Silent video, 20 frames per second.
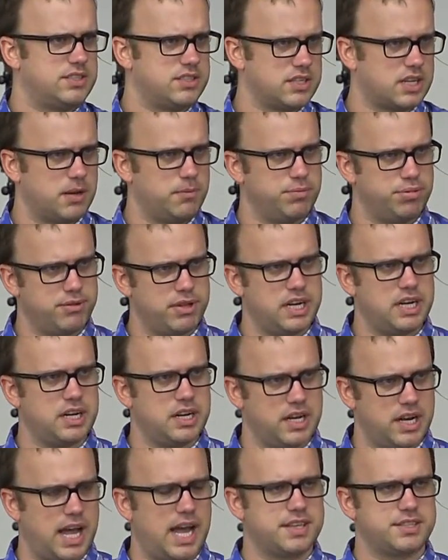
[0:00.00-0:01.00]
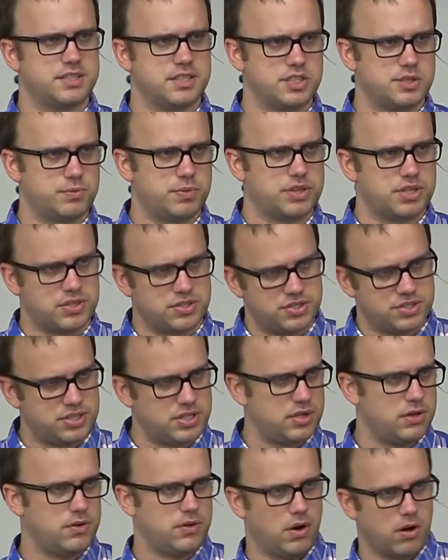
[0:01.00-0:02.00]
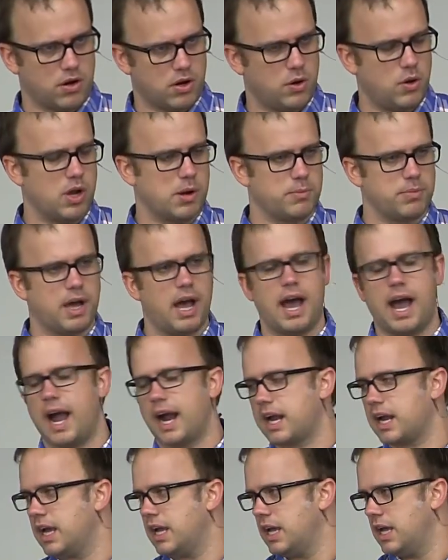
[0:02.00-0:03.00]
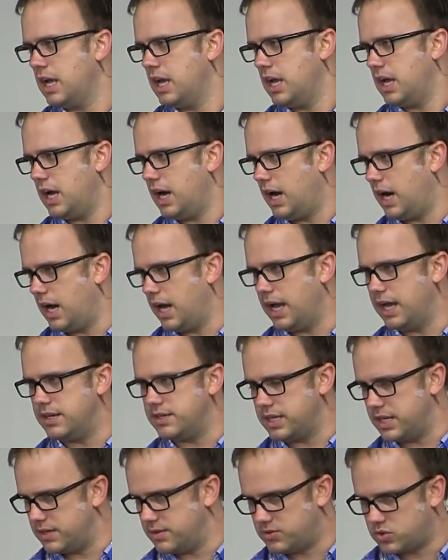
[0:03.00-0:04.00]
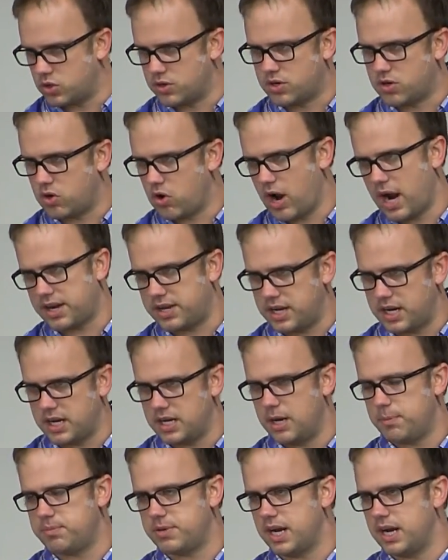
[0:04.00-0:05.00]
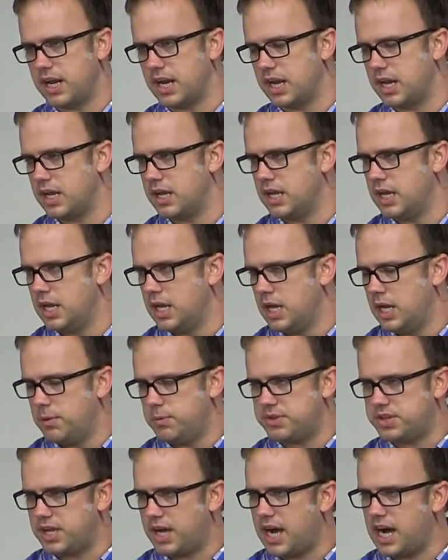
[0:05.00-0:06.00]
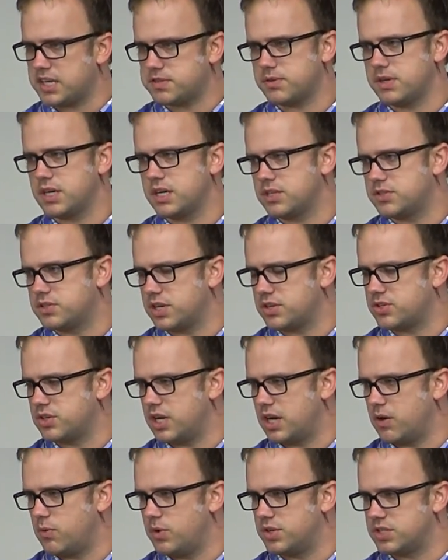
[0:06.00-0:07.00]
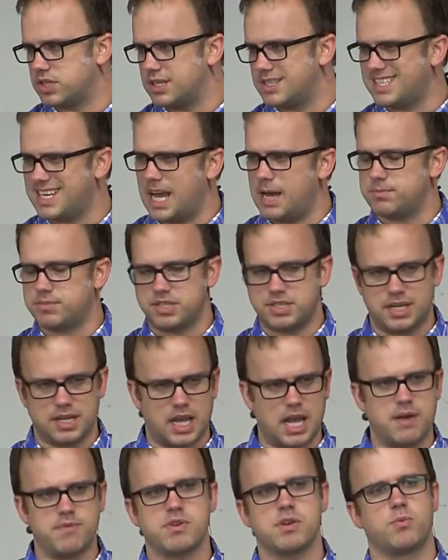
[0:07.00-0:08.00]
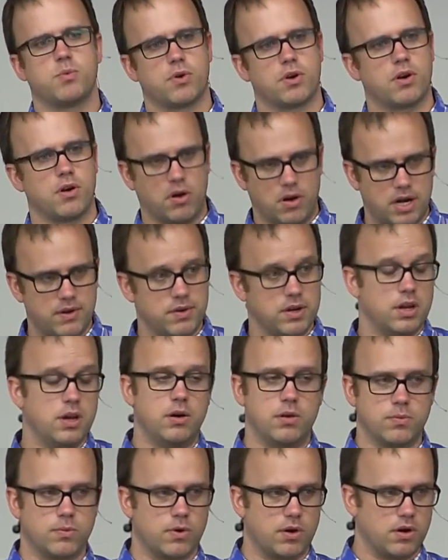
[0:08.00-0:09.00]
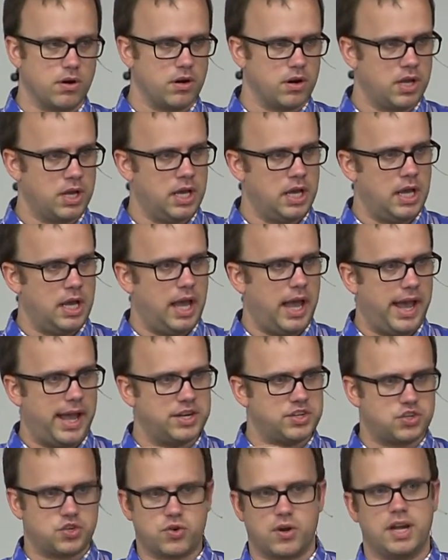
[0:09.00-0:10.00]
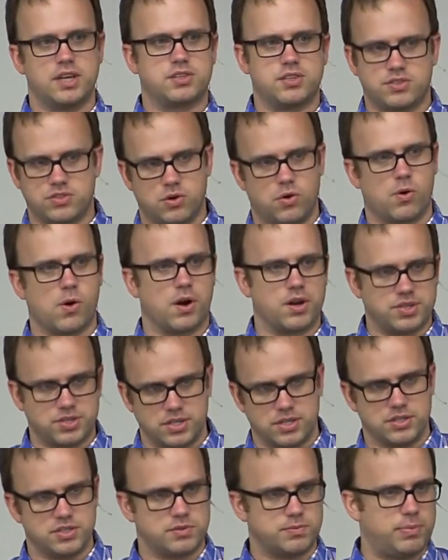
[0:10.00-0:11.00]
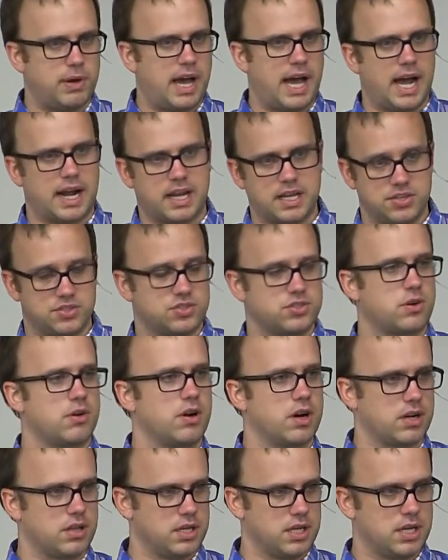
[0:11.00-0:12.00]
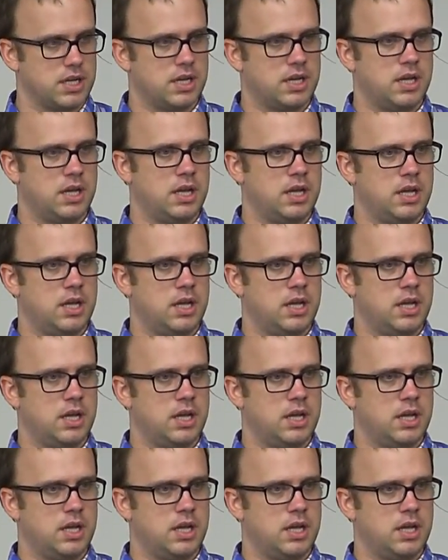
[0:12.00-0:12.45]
It's completed in essence, but they still are going back and sort of correcting and updating it. But the Oxford English Dictionary was an attempt to take every word, every known word, and trace its origins back historically.